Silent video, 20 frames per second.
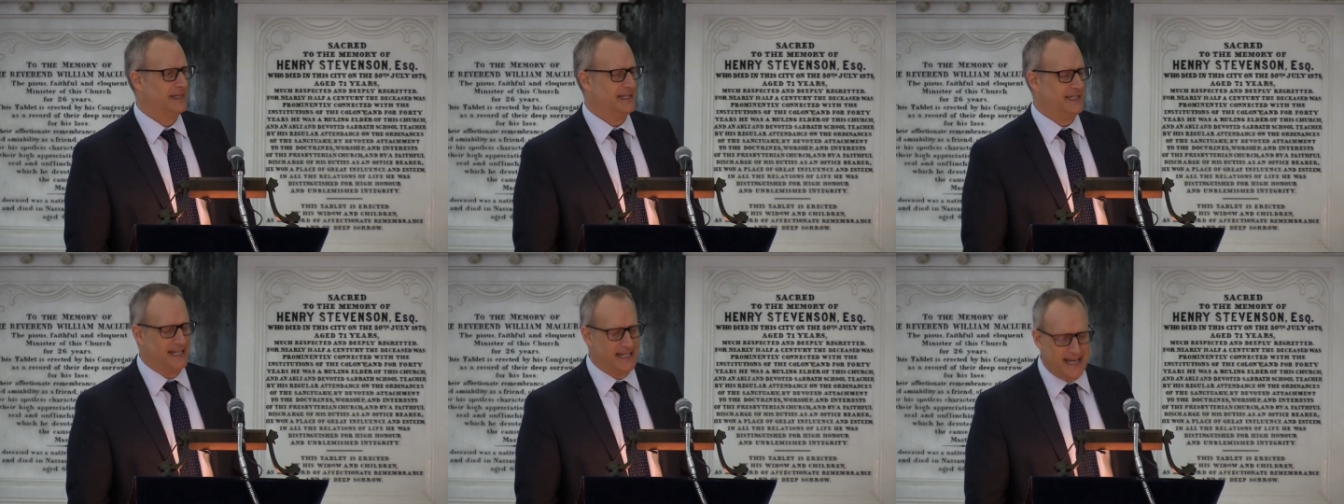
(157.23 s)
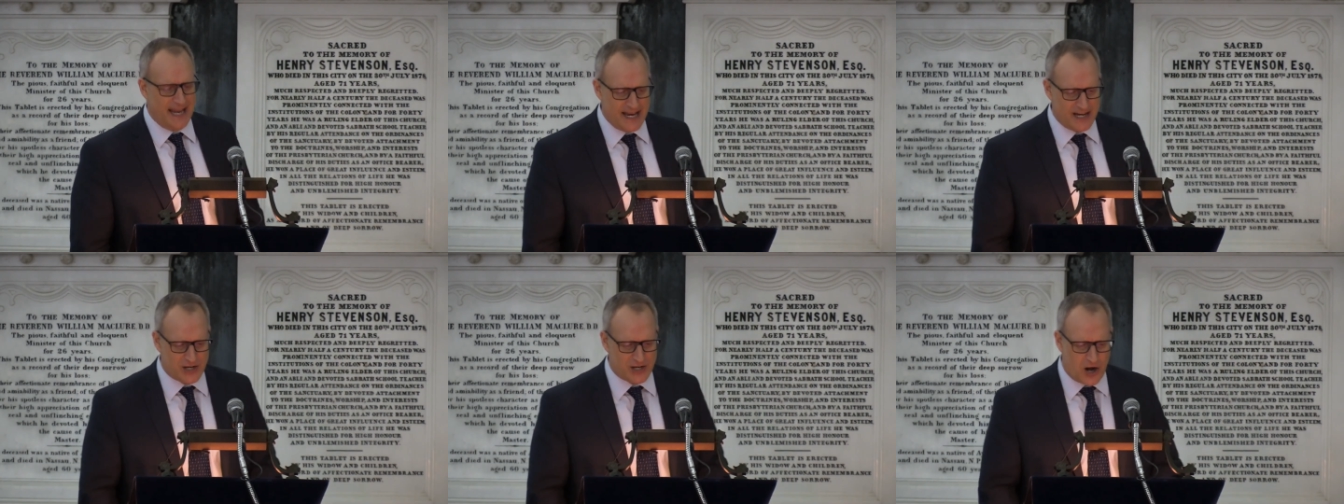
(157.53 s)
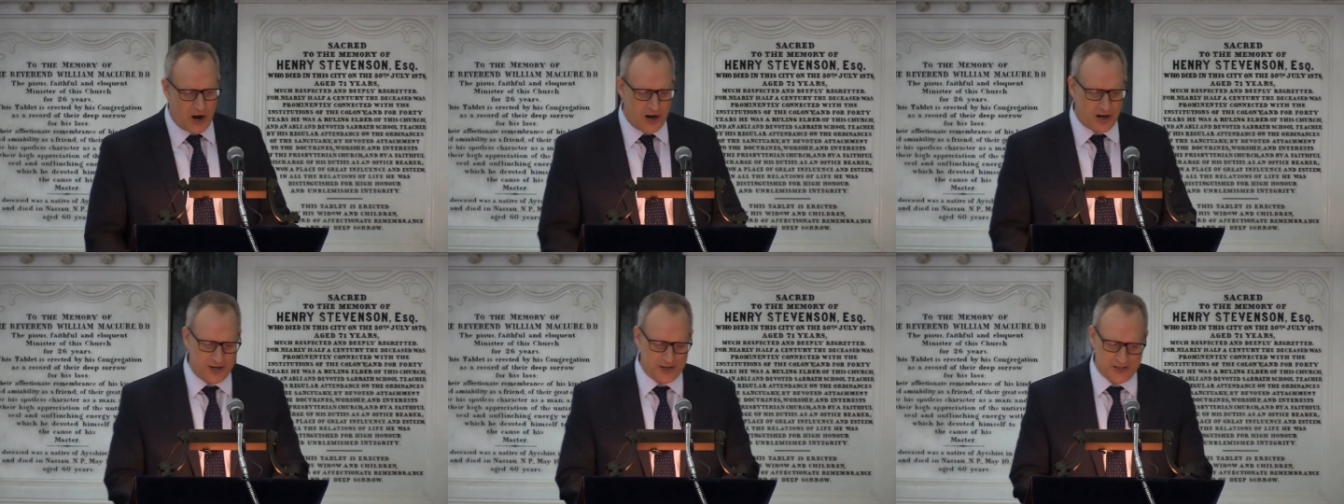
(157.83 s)
D.A.
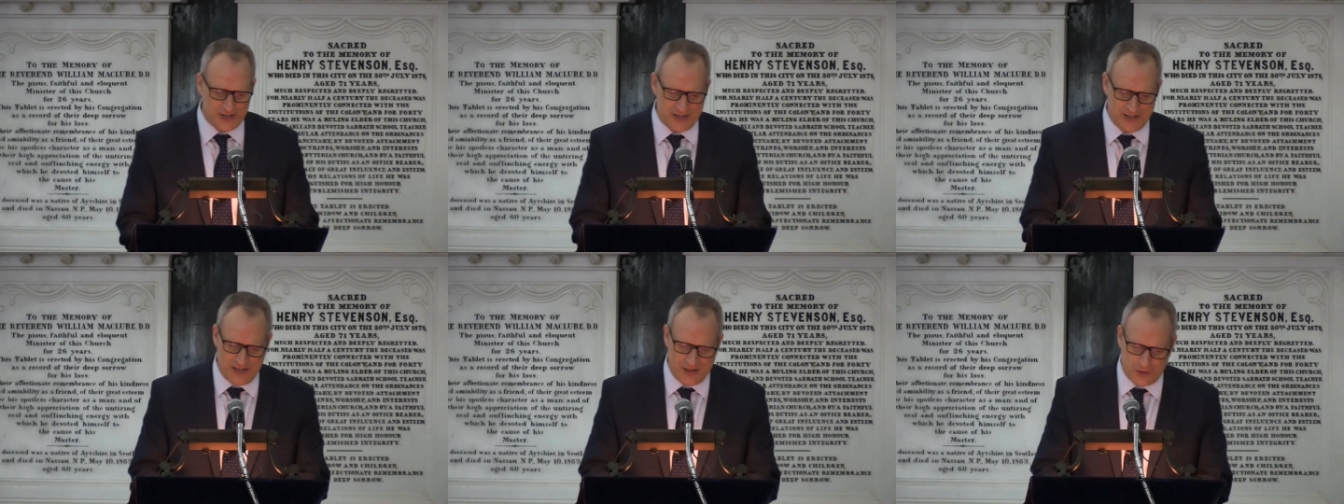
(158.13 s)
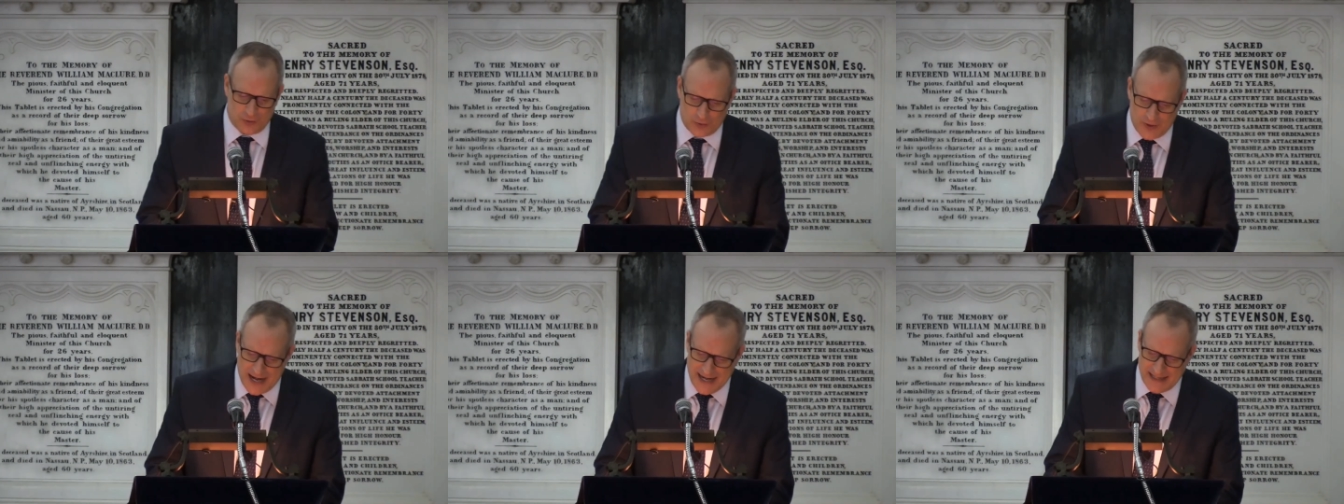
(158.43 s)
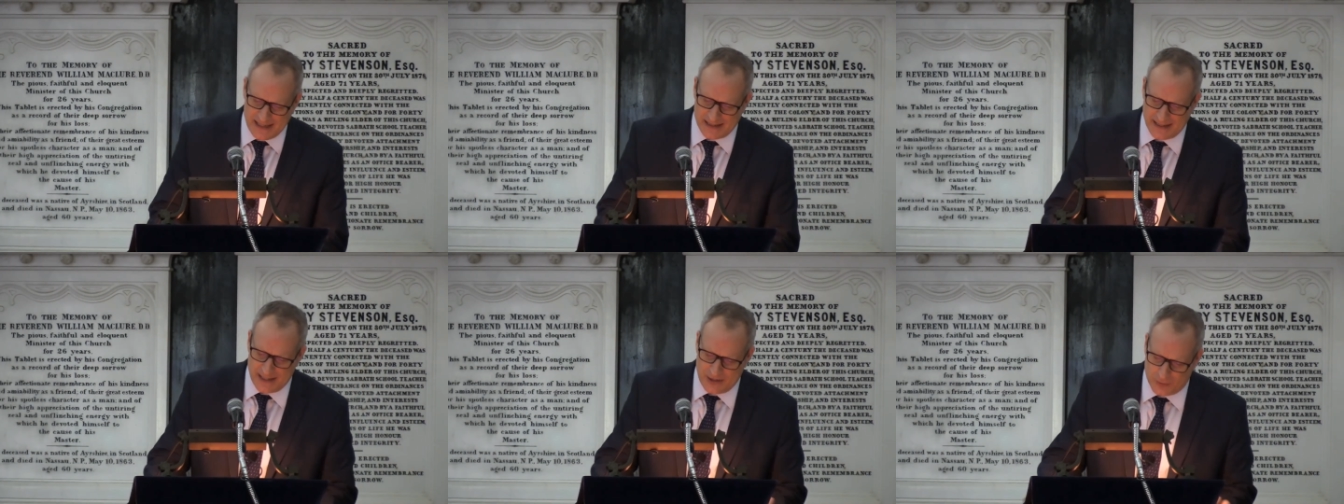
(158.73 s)
Carson
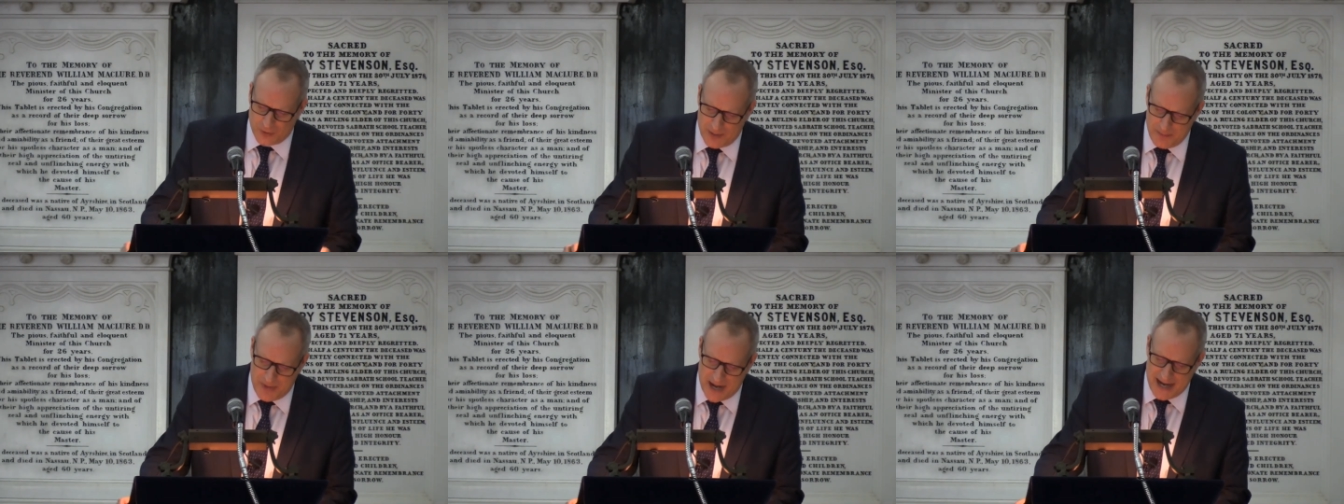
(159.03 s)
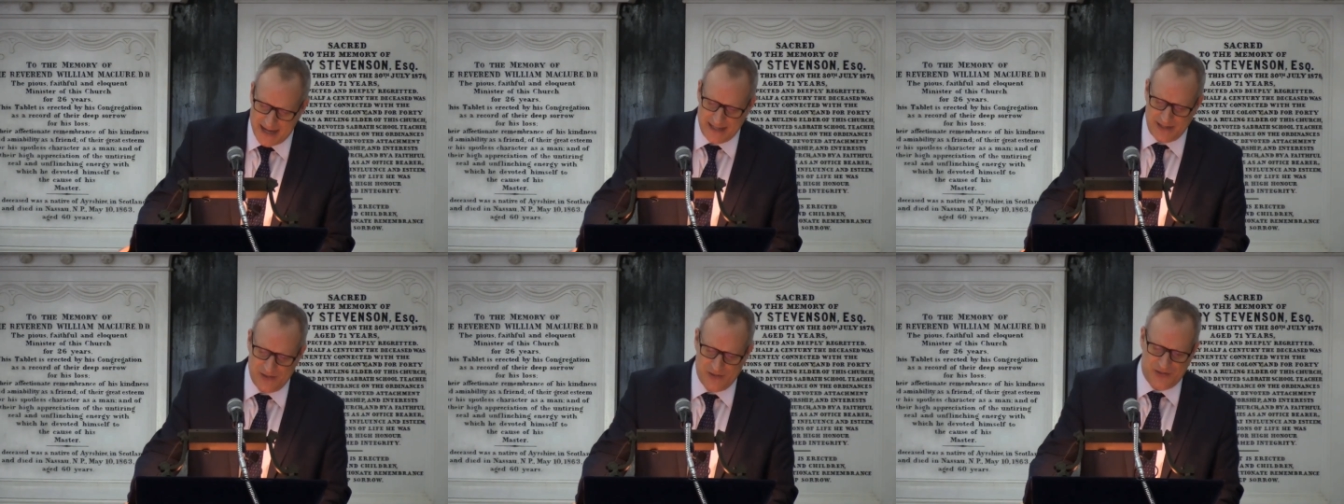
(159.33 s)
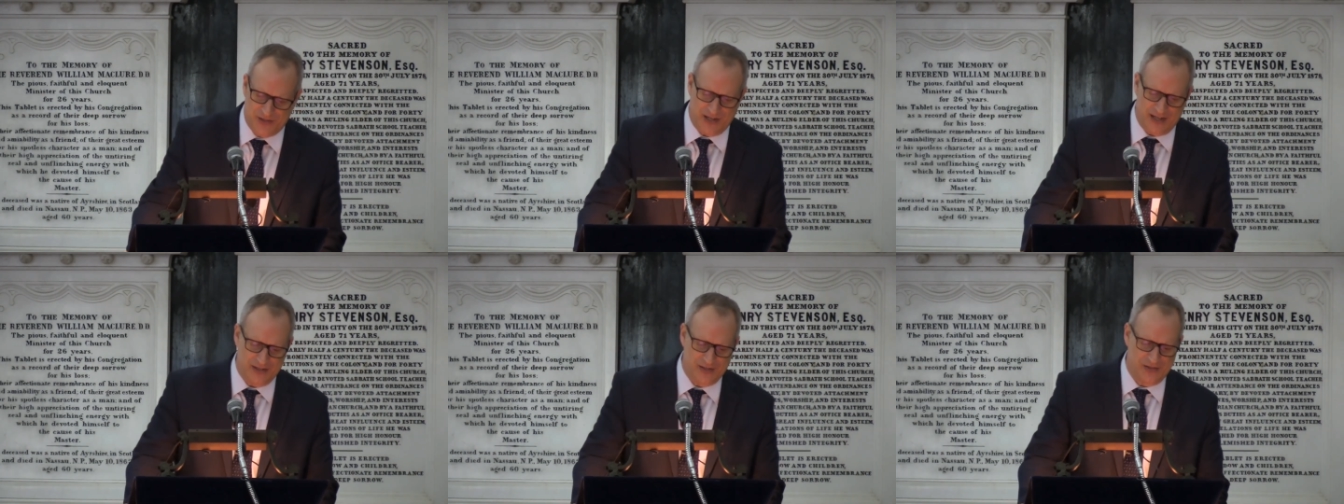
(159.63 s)
rightly
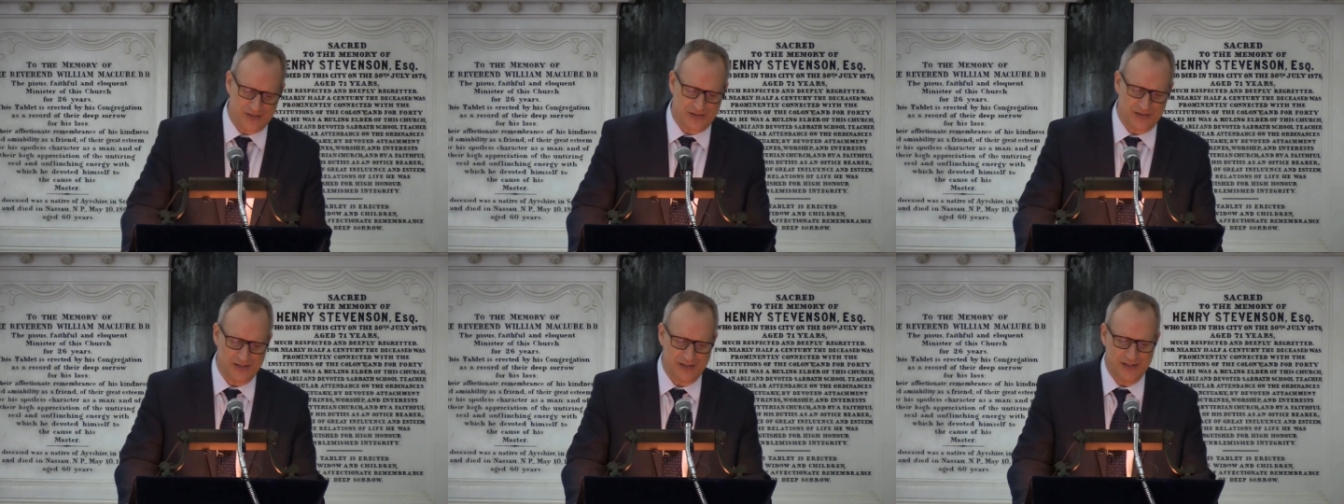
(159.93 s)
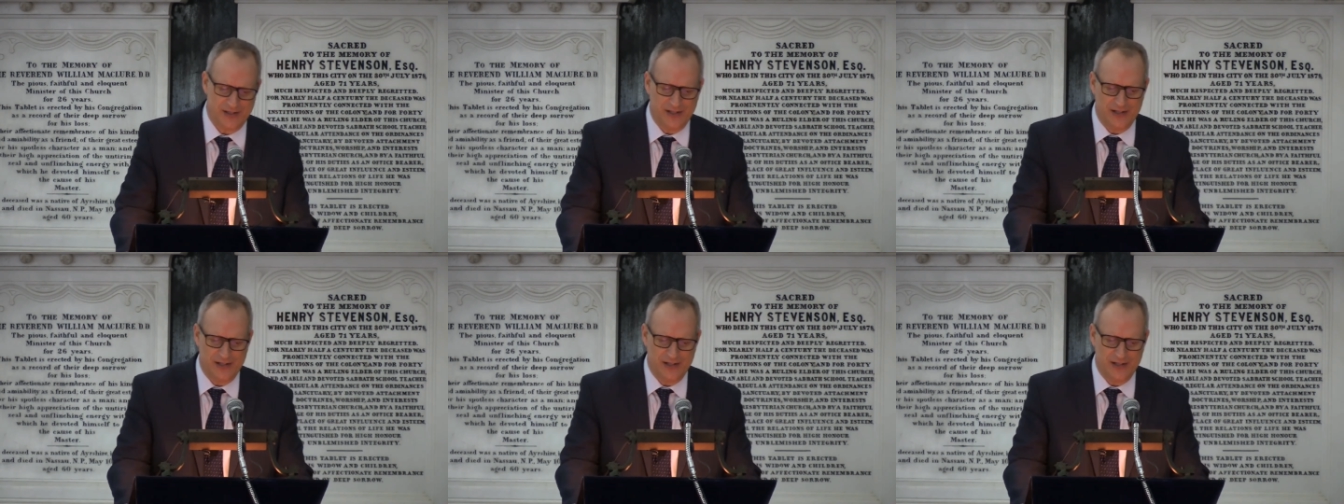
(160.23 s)
reminds us,